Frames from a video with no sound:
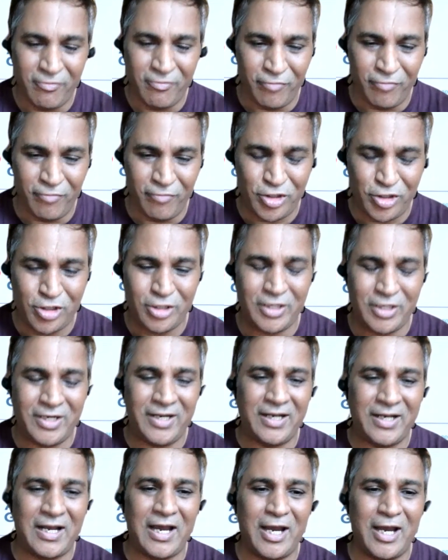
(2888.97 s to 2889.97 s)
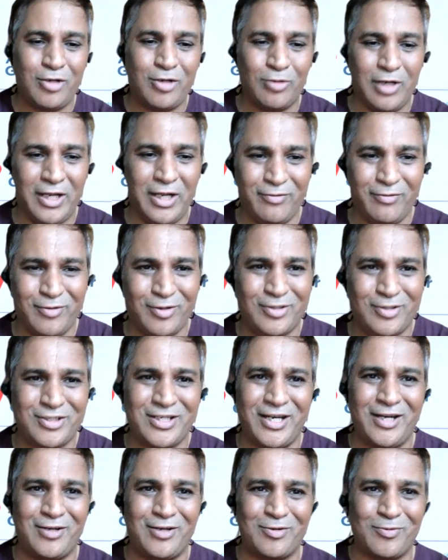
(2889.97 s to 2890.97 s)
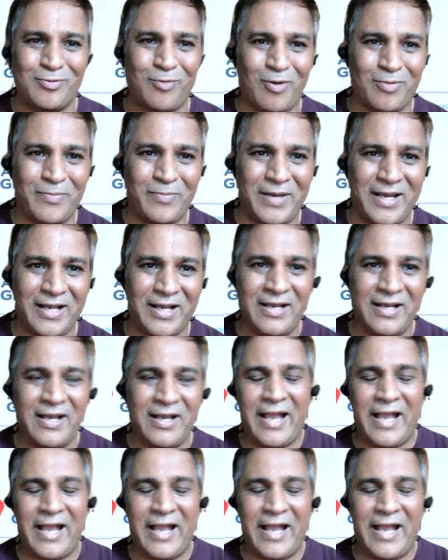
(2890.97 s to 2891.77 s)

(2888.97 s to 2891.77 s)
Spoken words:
visionary guy to leave your state to walk back.